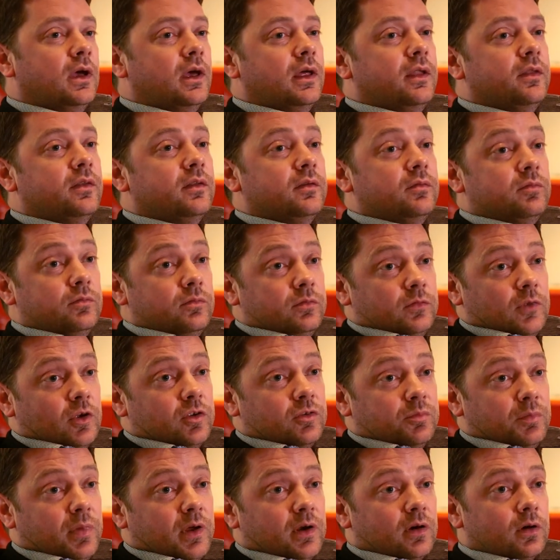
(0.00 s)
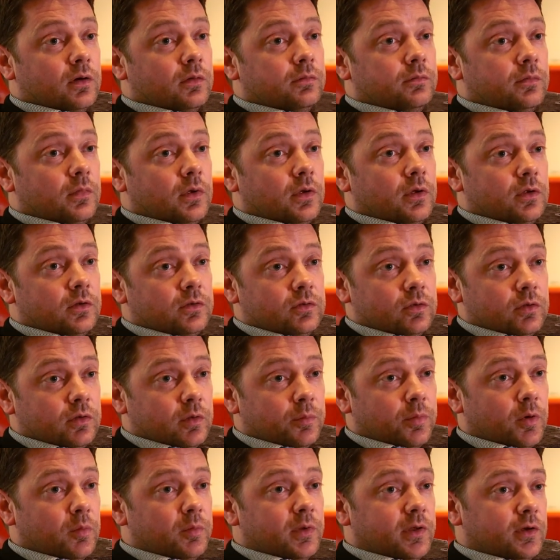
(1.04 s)
and does better to
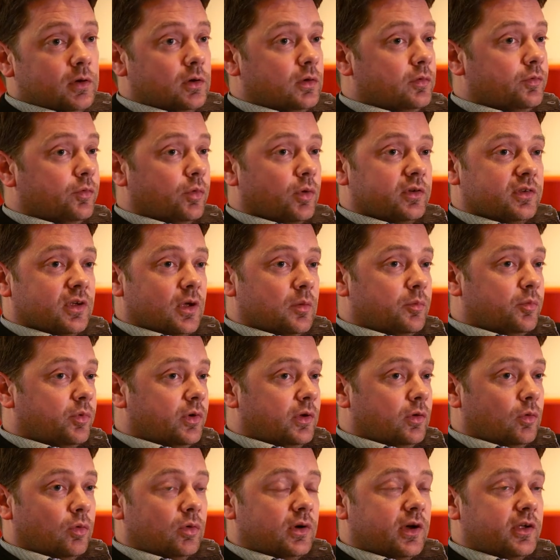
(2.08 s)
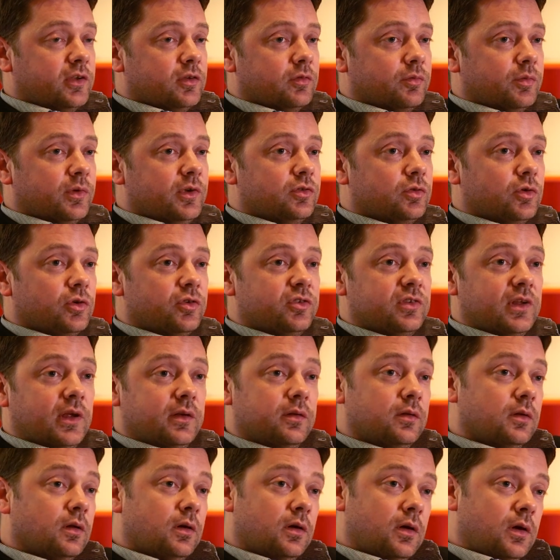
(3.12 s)
the public good, for example, in all kinds of research
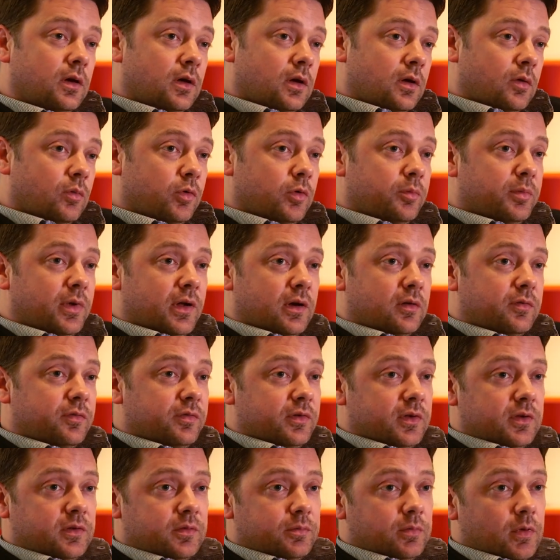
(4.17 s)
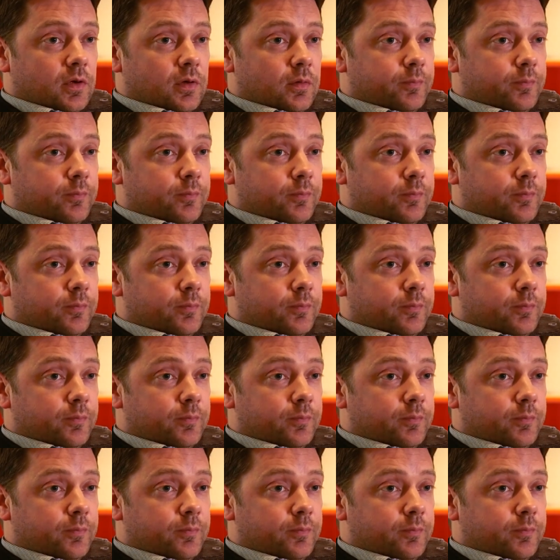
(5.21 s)
that would benefit